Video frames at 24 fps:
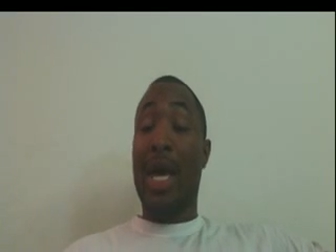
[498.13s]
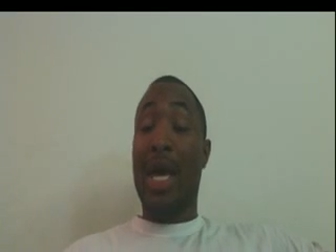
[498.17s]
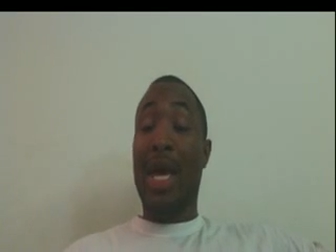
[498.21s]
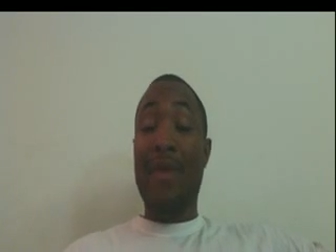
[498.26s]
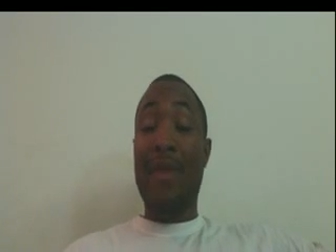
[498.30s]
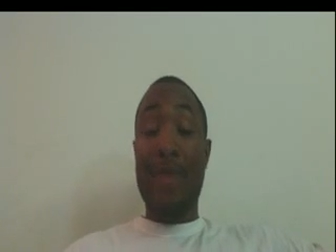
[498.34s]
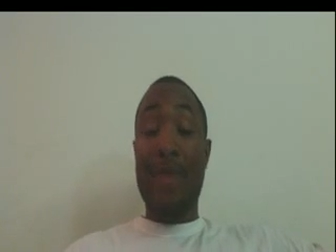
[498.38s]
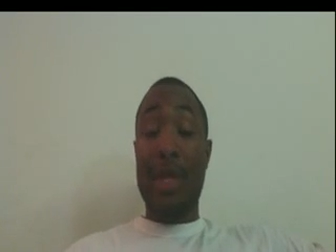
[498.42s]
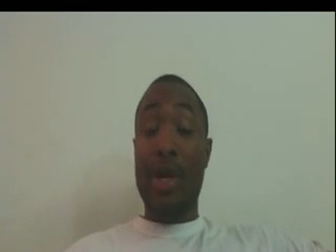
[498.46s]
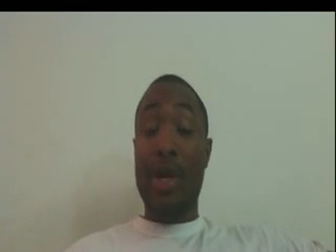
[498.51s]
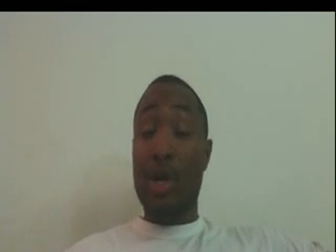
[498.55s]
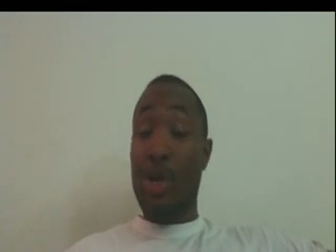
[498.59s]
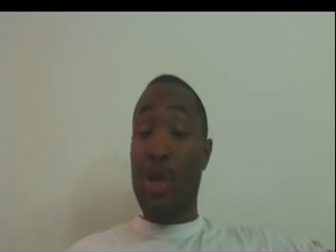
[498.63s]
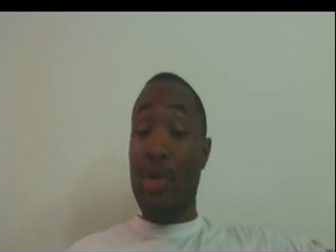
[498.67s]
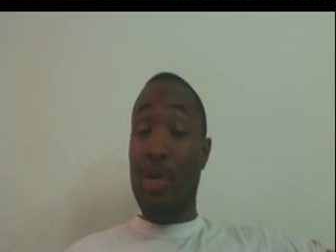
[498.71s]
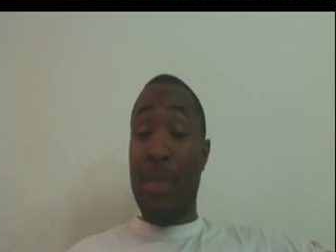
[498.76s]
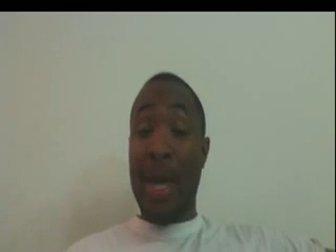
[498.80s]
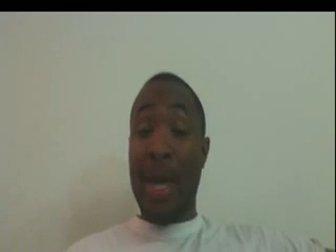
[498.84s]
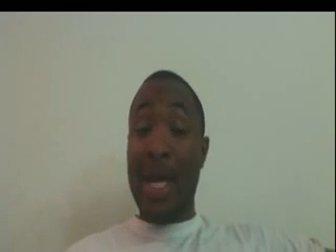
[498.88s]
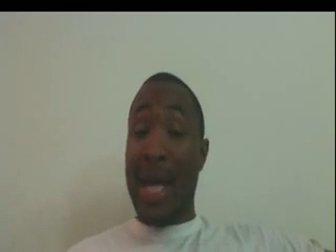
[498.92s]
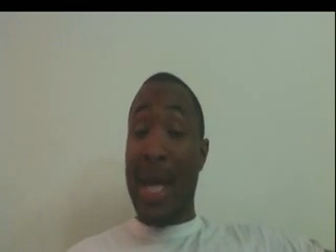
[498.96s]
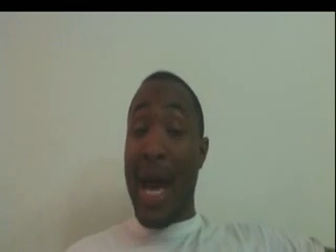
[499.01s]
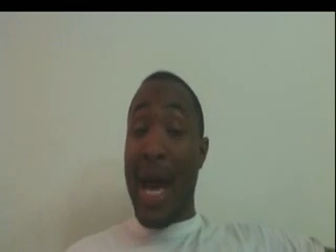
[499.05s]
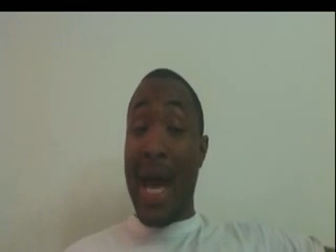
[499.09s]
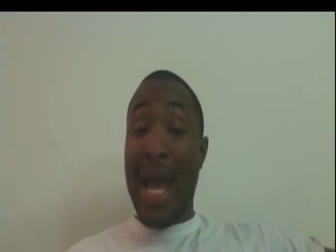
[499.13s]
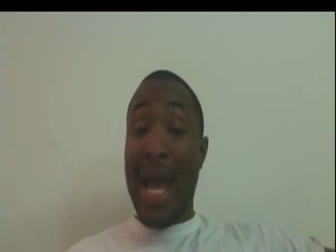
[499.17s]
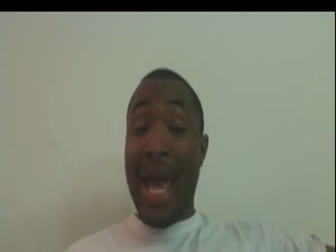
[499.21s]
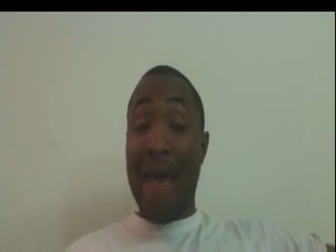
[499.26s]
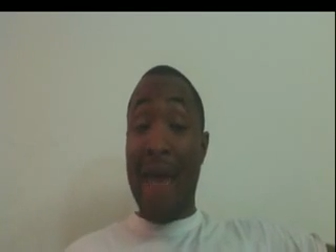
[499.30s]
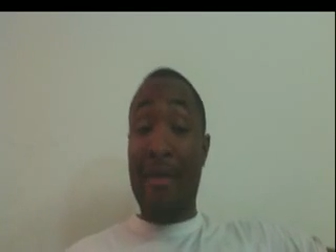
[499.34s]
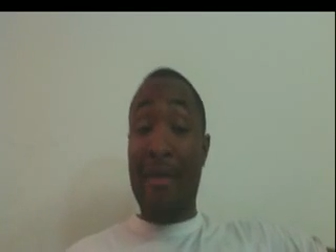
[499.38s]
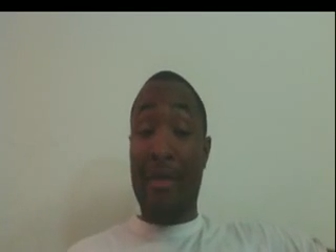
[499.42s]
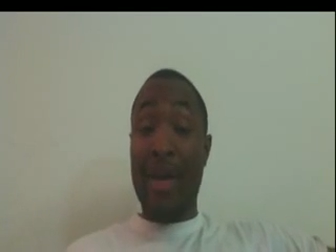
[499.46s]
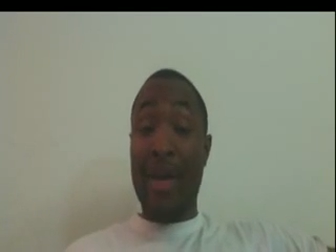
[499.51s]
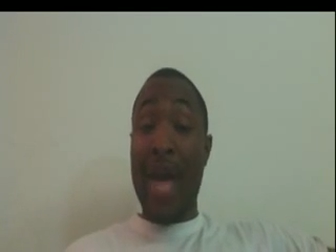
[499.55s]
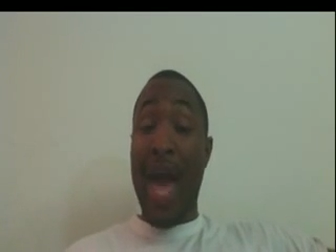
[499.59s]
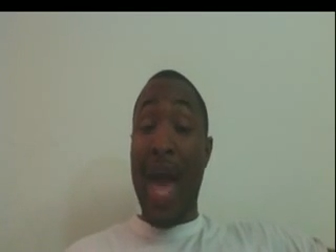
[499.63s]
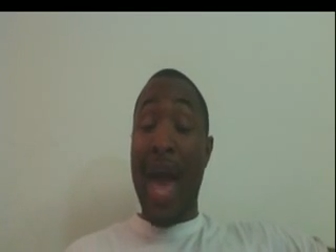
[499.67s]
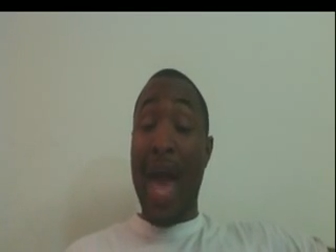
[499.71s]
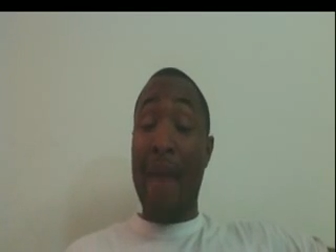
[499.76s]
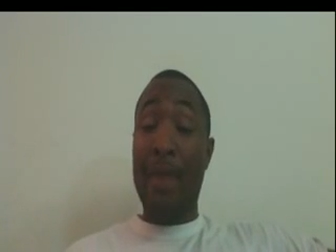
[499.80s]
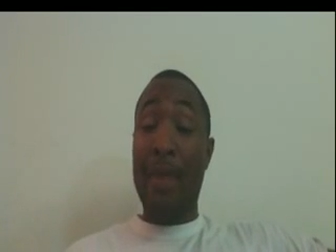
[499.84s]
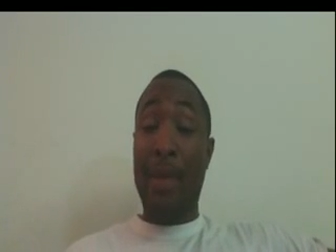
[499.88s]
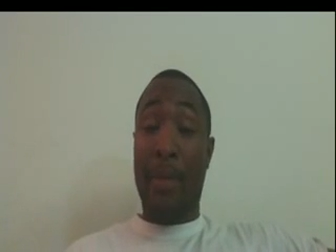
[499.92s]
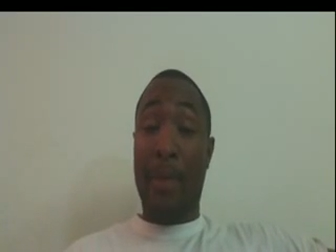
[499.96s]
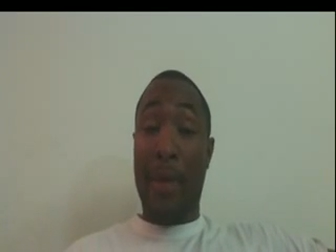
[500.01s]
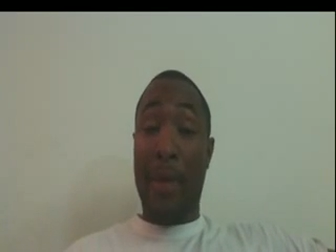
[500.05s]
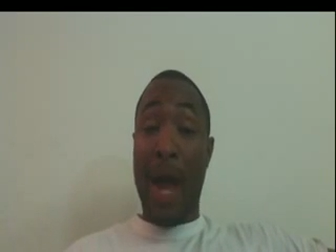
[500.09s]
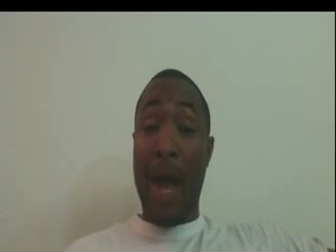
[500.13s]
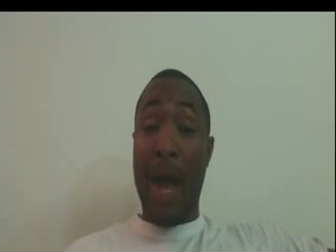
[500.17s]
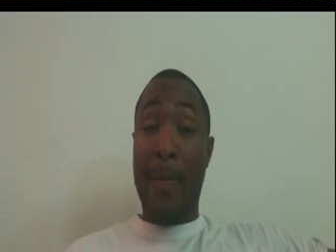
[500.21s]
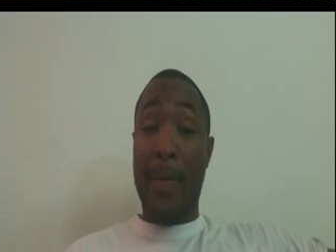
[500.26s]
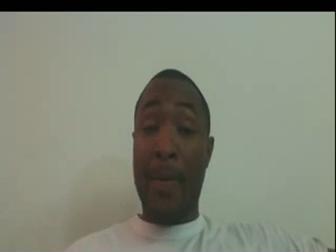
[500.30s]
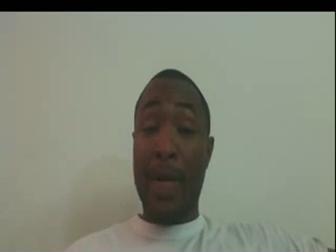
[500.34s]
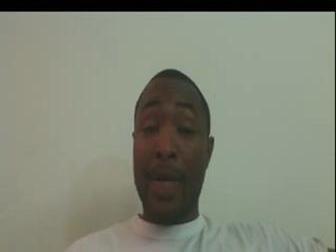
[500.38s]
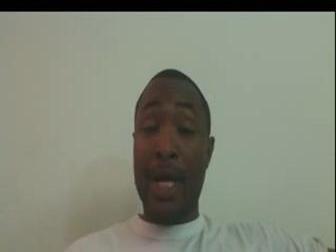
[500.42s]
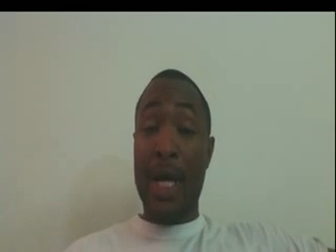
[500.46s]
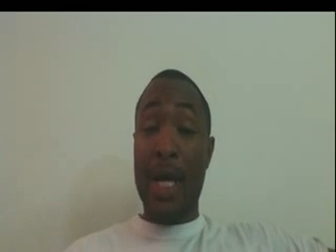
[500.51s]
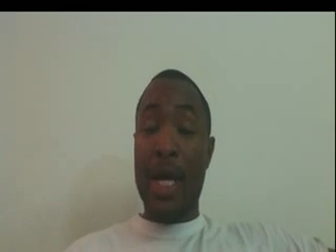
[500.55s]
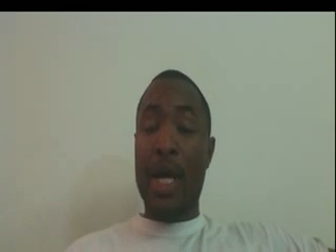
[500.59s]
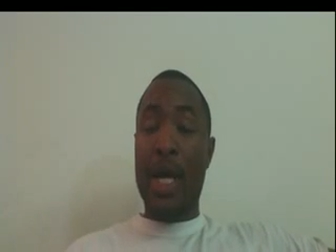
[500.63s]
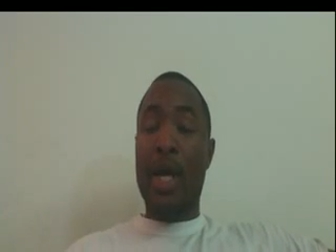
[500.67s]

Even though you may not have rehabbed the property,